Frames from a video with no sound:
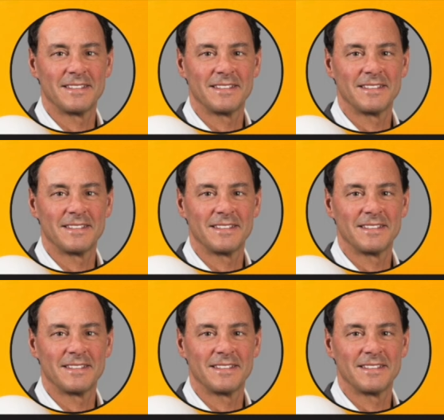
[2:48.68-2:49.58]

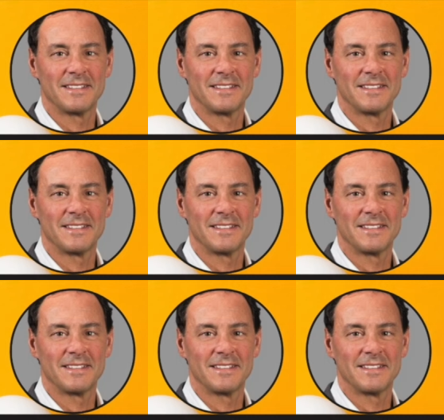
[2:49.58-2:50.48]

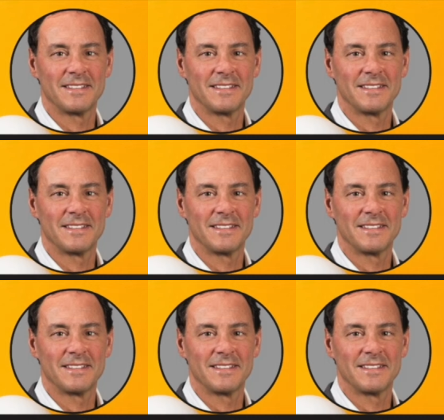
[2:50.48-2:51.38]

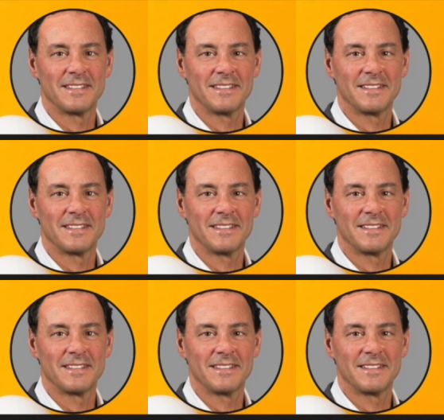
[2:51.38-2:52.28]

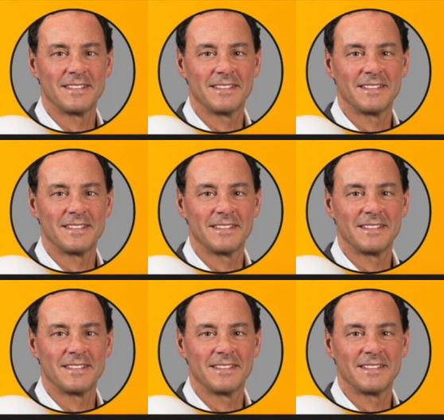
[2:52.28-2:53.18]

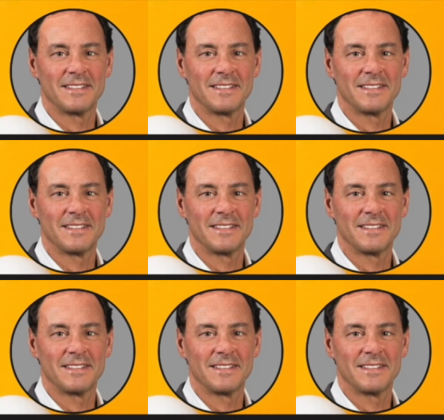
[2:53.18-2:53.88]
The face doesn't move, so there is nothing to read.